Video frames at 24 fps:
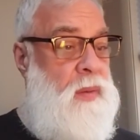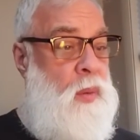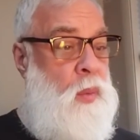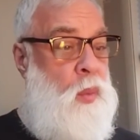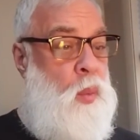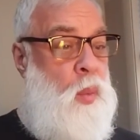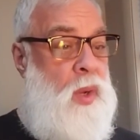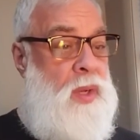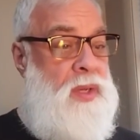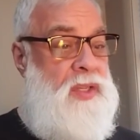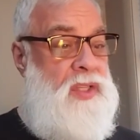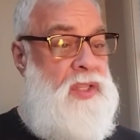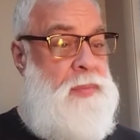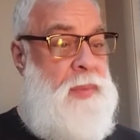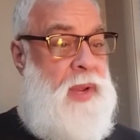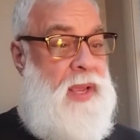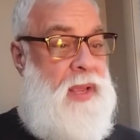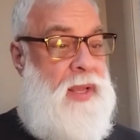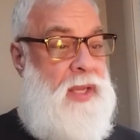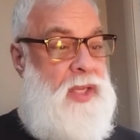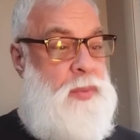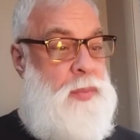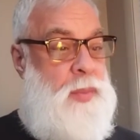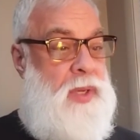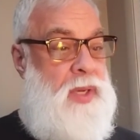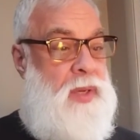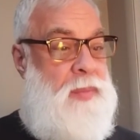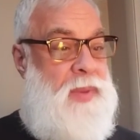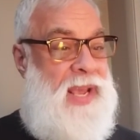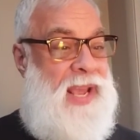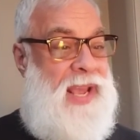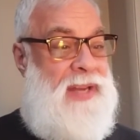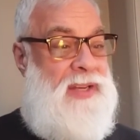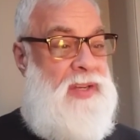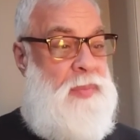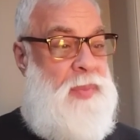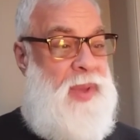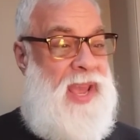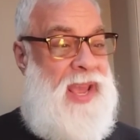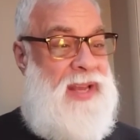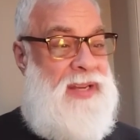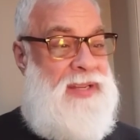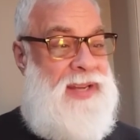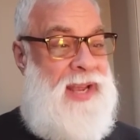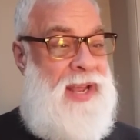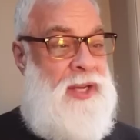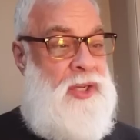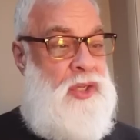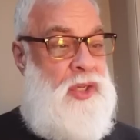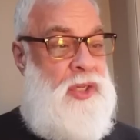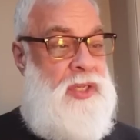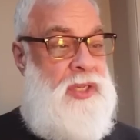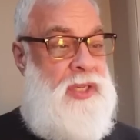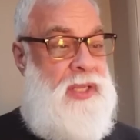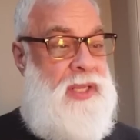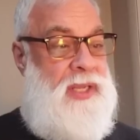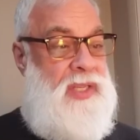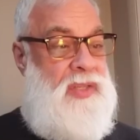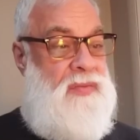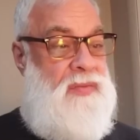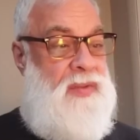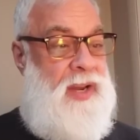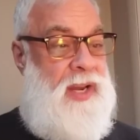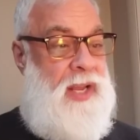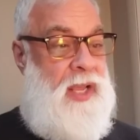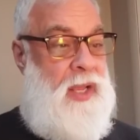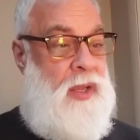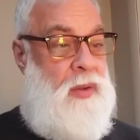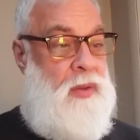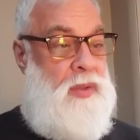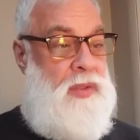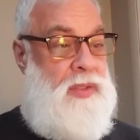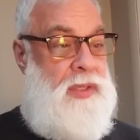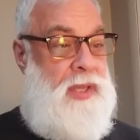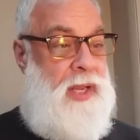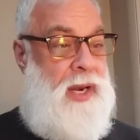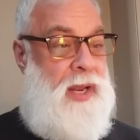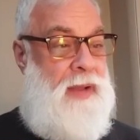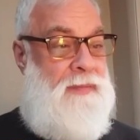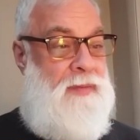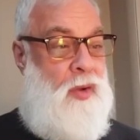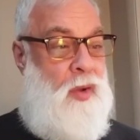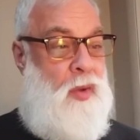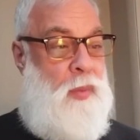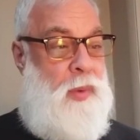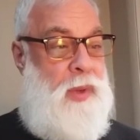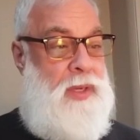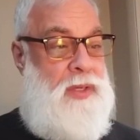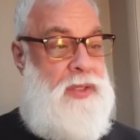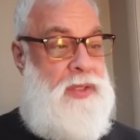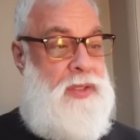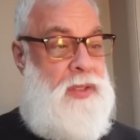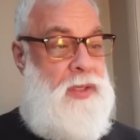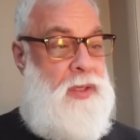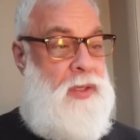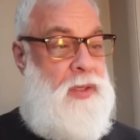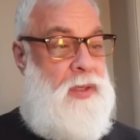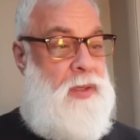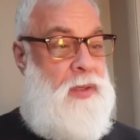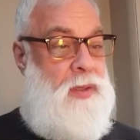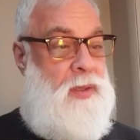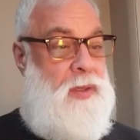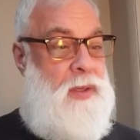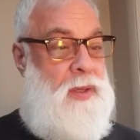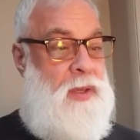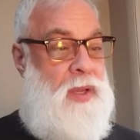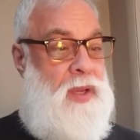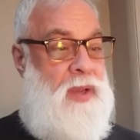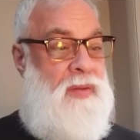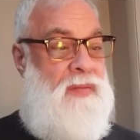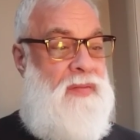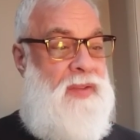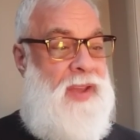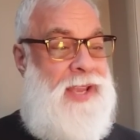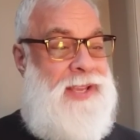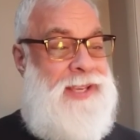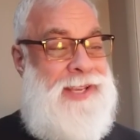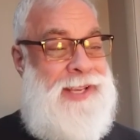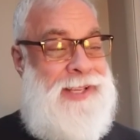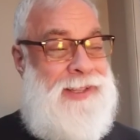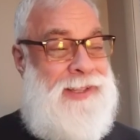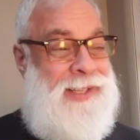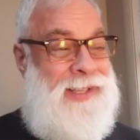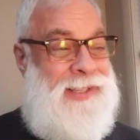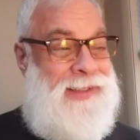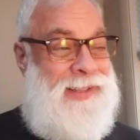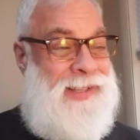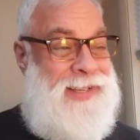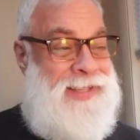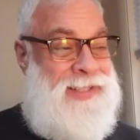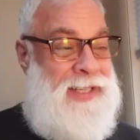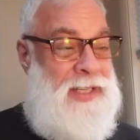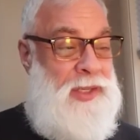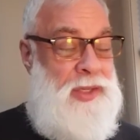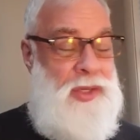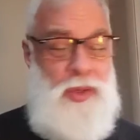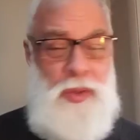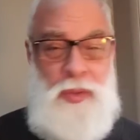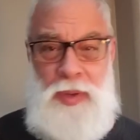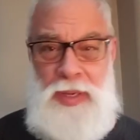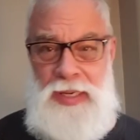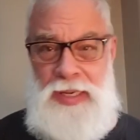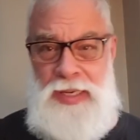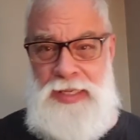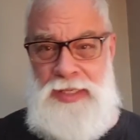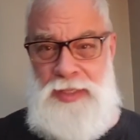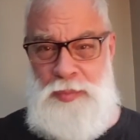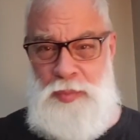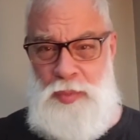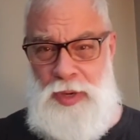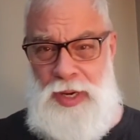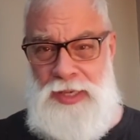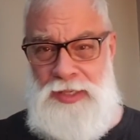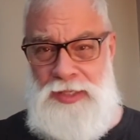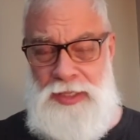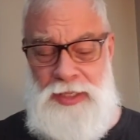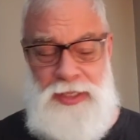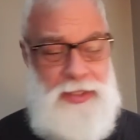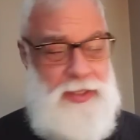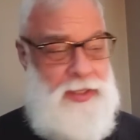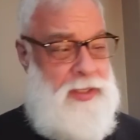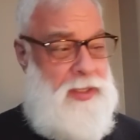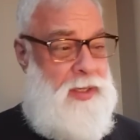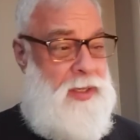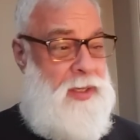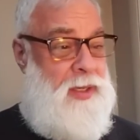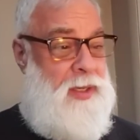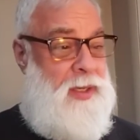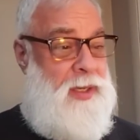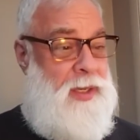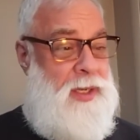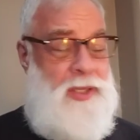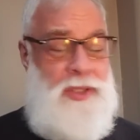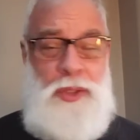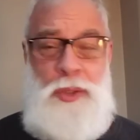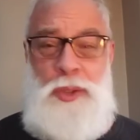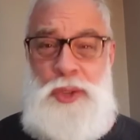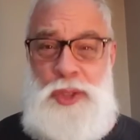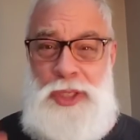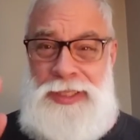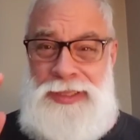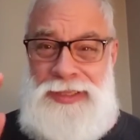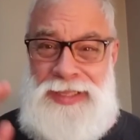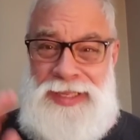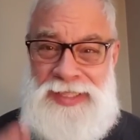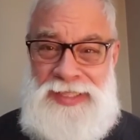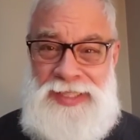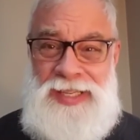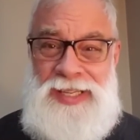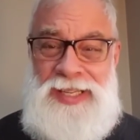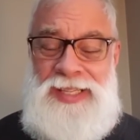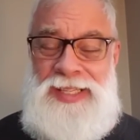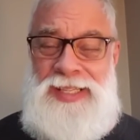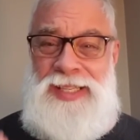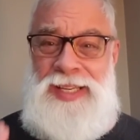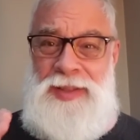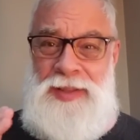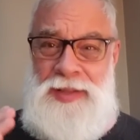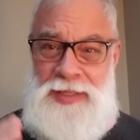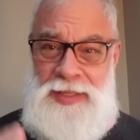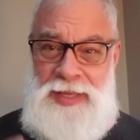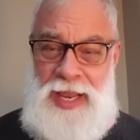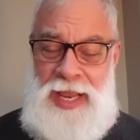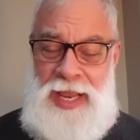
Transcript: Once my husband began to pay attention to these videos that I've always conveniently listened to in his presence, so she listens to the